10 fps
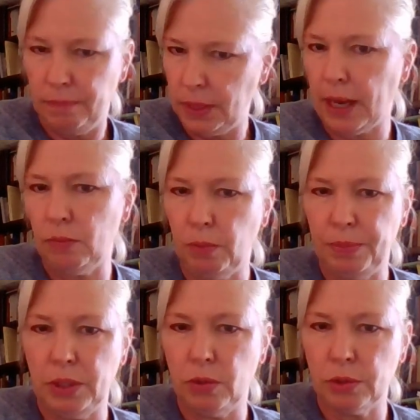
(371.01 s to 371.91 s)
that
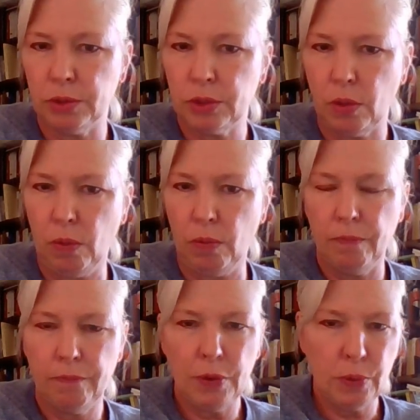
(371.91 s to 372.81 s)
will be your
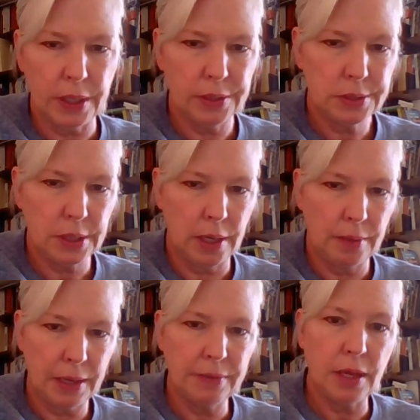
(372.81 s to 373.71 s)
sole focus,
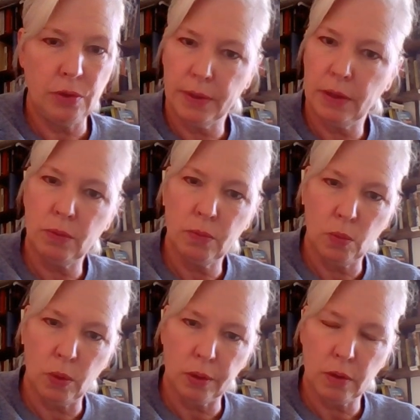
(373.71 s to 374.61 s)
and then you can
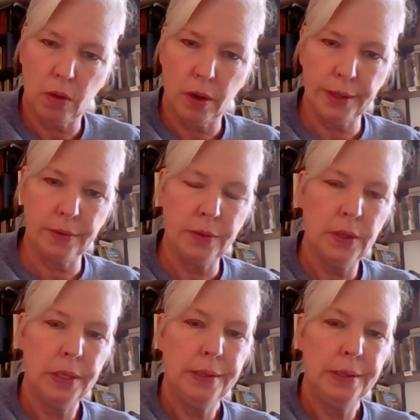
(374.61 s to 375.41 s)
work on